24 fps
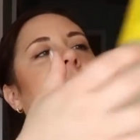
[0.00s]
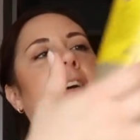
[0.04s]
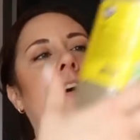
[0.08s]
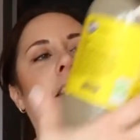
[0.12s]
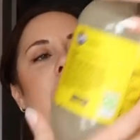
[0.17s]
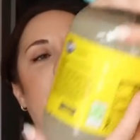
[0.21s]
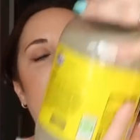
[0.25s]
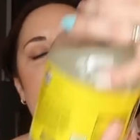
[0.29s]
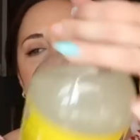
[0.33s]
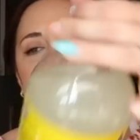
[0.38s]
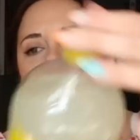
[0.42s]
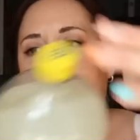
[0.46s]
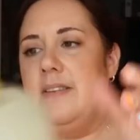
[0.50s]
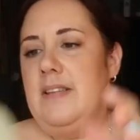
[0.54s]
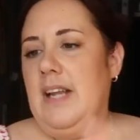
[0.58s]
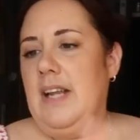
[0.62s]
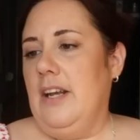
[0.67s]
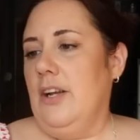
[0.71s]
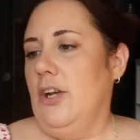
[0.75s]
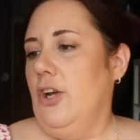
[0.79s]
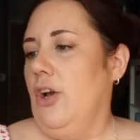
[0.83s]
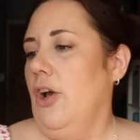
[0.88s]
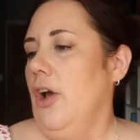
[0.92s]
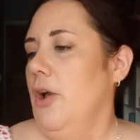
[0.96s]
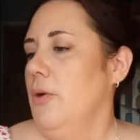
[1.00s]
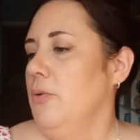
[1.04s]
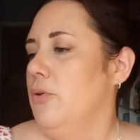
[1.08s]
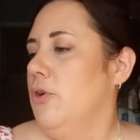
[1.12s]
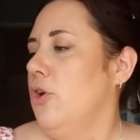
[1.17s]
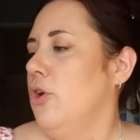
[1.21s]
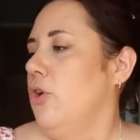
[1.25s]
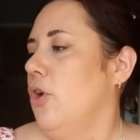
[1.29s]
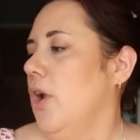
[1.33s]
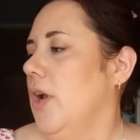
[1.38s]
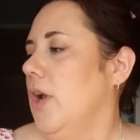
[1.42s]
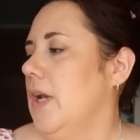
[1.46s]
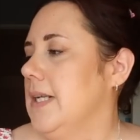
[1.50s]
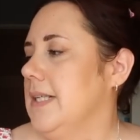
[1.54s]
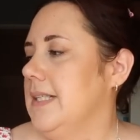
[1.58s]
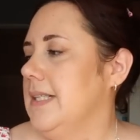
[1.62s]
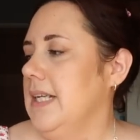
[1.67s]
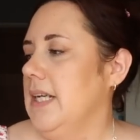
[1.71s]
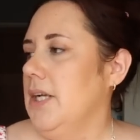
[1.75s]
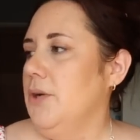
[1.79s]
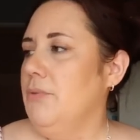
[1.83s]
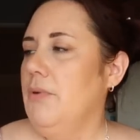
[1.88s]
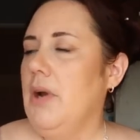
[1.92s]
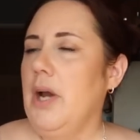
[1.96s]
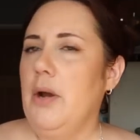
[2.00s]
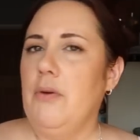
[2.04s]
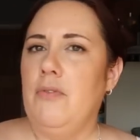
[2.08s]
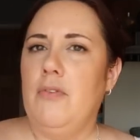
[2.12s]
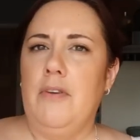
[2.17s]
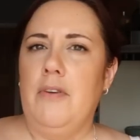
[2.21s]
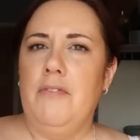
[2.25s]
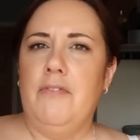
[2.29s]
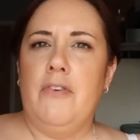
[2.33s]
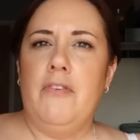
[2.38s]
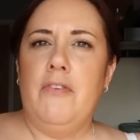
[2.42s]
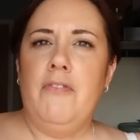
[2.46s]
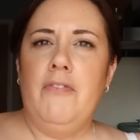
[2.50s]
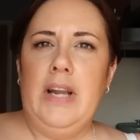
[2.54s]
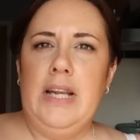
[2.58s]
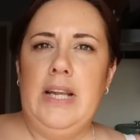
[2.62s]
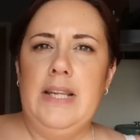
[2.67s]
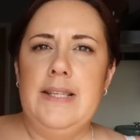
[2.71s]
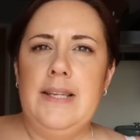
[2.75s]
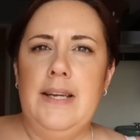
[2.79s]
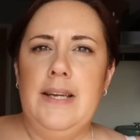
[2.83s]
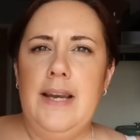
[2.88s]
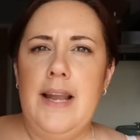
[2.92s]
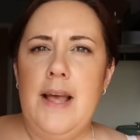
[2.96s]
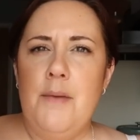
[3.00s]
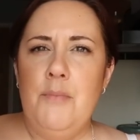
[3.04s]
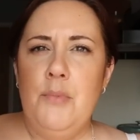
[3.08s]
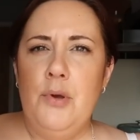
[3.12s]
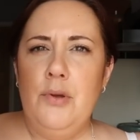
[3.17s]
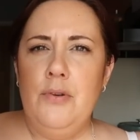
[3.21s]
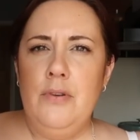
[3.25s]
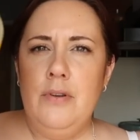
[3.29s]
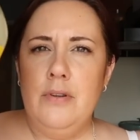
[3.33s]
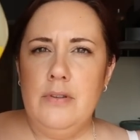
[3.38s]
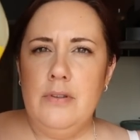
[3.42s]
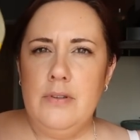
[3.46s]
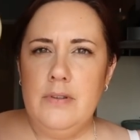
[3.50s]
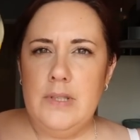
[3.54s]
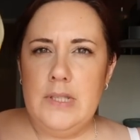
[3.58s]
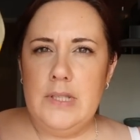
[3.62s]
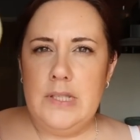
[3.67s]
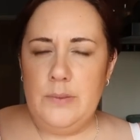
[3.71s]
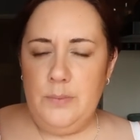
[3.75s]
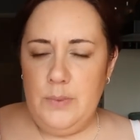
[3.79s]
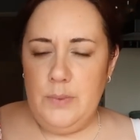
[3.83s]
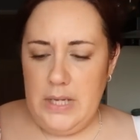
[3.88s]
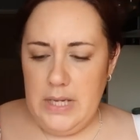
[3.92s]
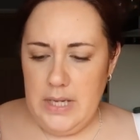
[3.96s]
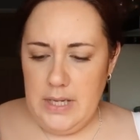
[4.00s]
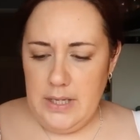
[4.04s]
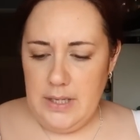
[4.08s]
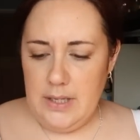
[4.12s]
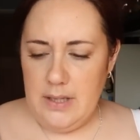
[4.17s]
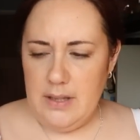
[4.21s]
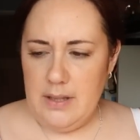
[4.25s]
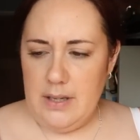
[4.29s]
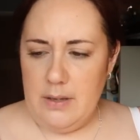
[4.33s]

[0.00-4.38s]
Um, instead of Coca-Cola Zero, I've gone for Fanta Lemon this week.